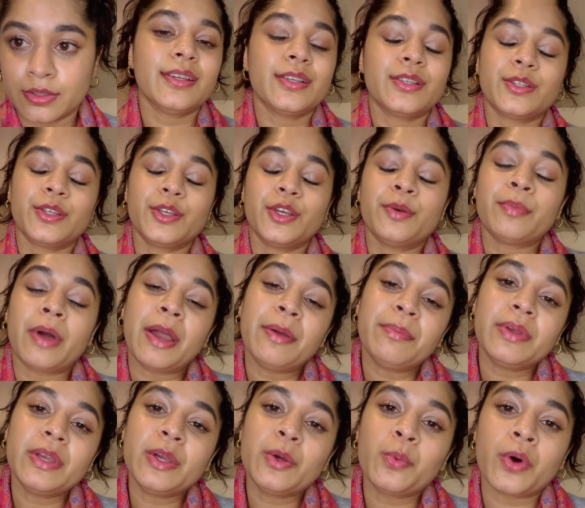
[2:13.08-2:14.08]
So you might
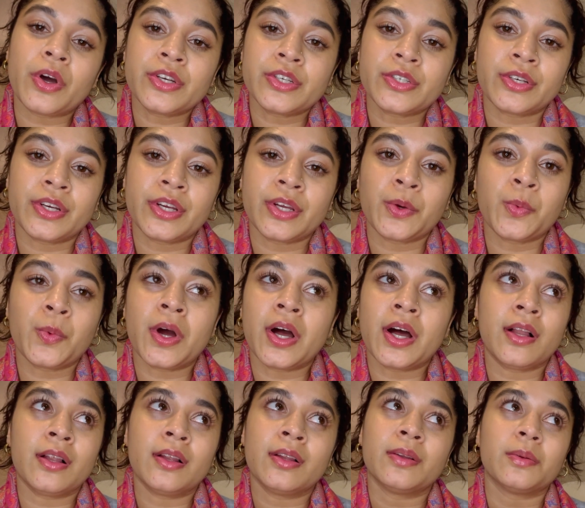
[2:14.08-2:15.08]
be wondering,
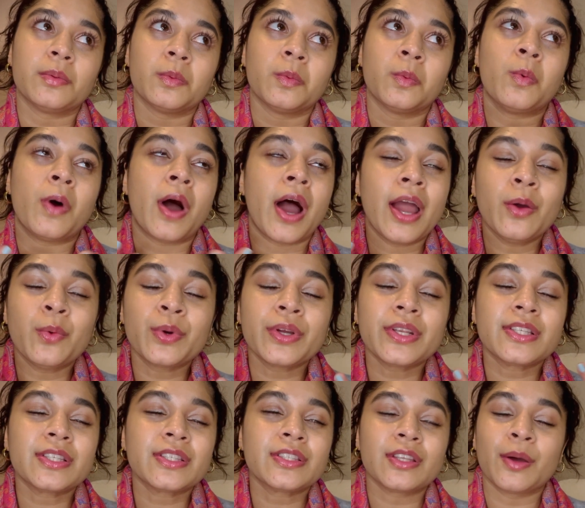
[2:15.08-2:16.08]
well, why
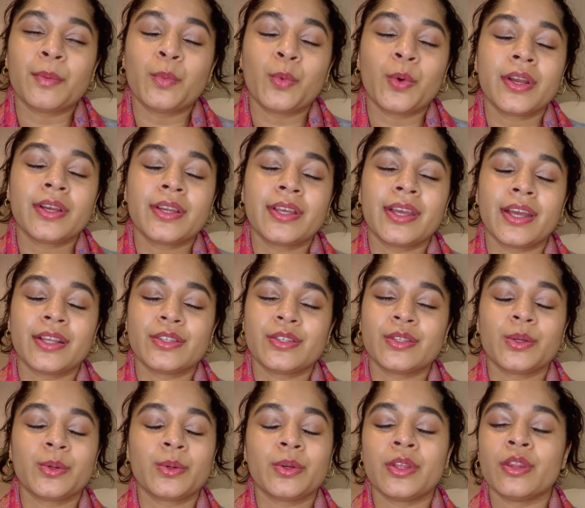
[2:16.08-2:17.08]
would someone get
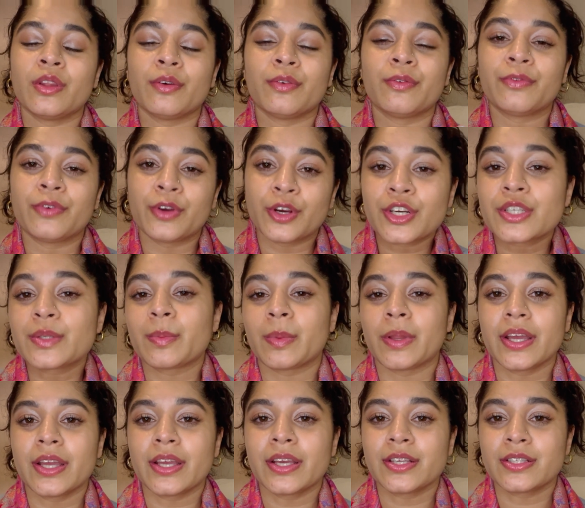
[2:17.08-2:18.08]
sued in the first
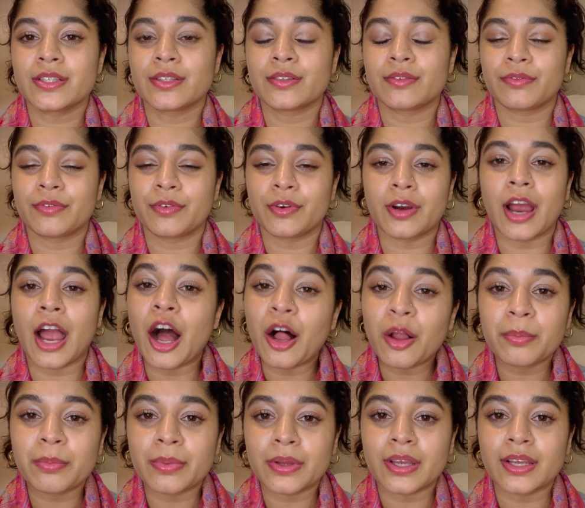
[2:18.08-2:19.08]
place for
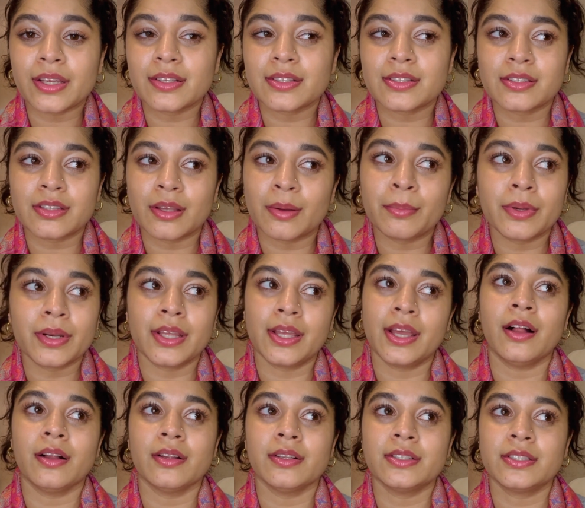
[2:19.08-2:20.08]
helping somebody
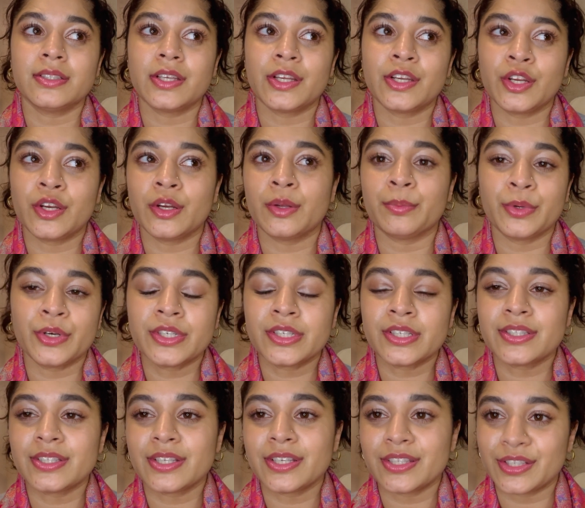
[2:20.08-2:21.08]
else in an
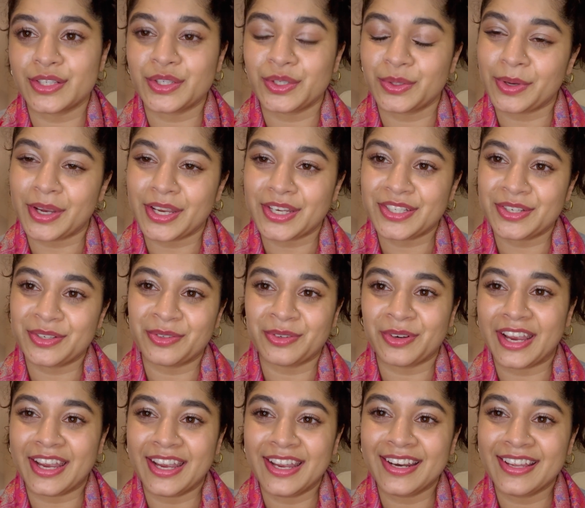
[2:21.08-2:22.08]
emergency situation,
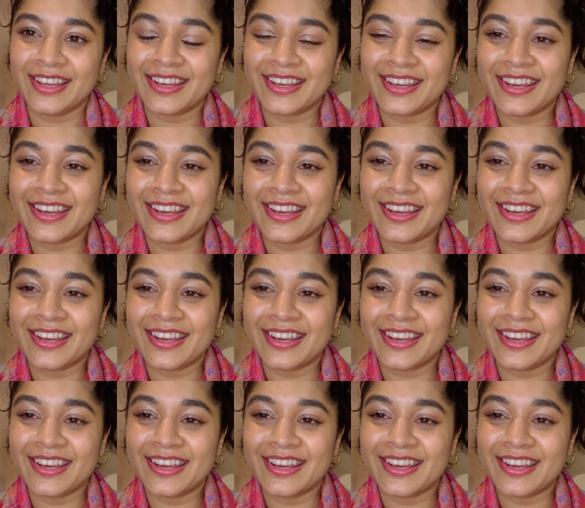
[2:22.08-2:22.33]
right?